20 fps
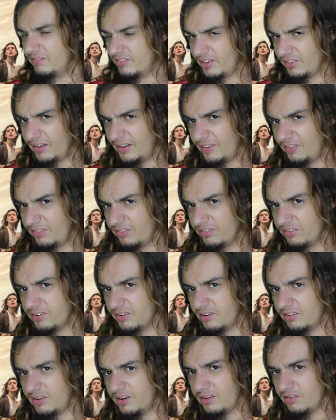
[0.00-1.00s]
Villains
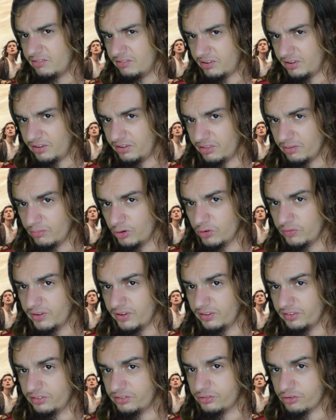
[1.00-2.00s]
are not really the
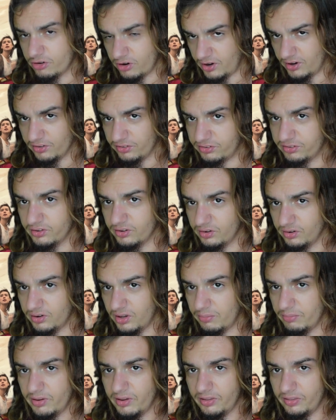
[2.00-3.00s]
movie's strong suit. I
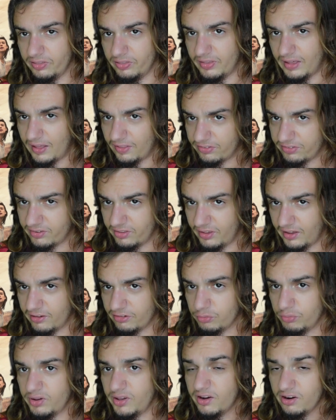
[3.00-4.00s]
mean, that's the last
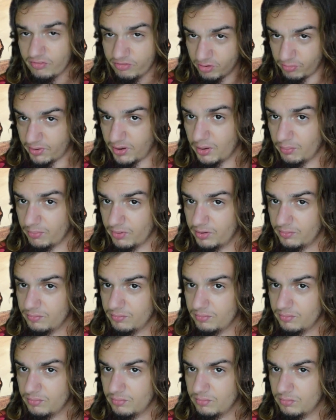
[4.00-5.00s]
we hear from him.
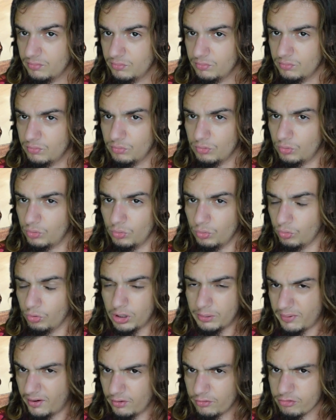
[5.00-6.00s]
What
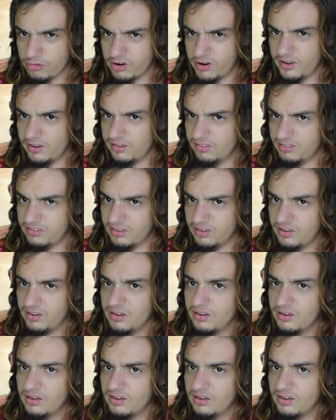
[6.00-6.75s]
about Riggs?